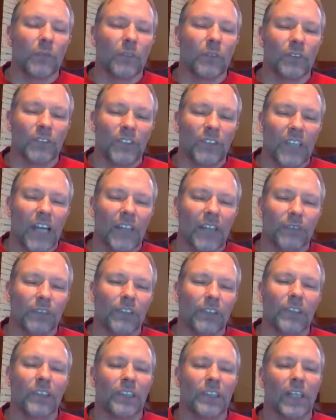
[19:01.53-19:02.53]
from her siren
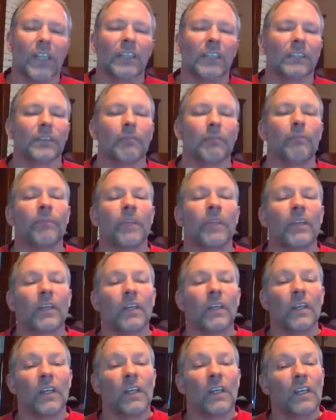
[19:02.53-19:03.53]
song.
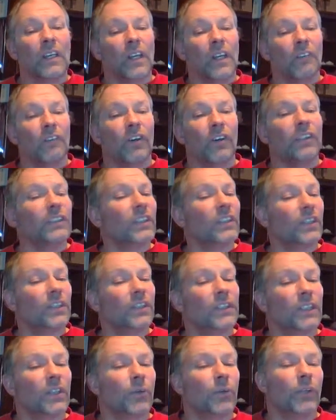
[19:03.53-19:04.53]
"First
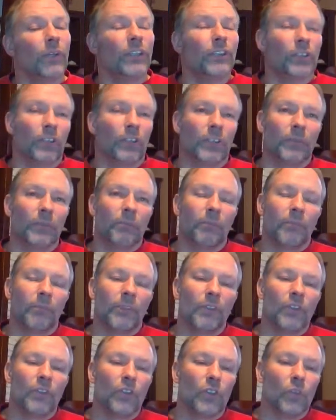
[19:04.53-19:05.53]
there's the creature.
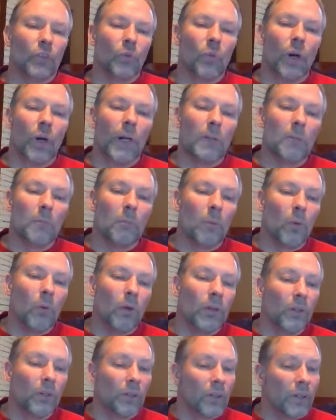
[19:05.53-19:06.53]
Do you want
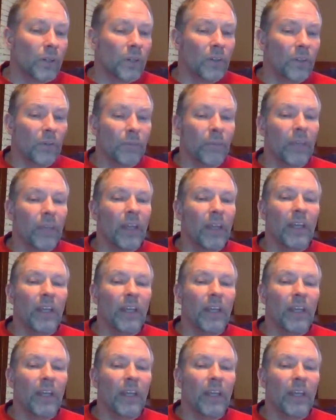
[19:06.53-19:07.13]
boy or girl?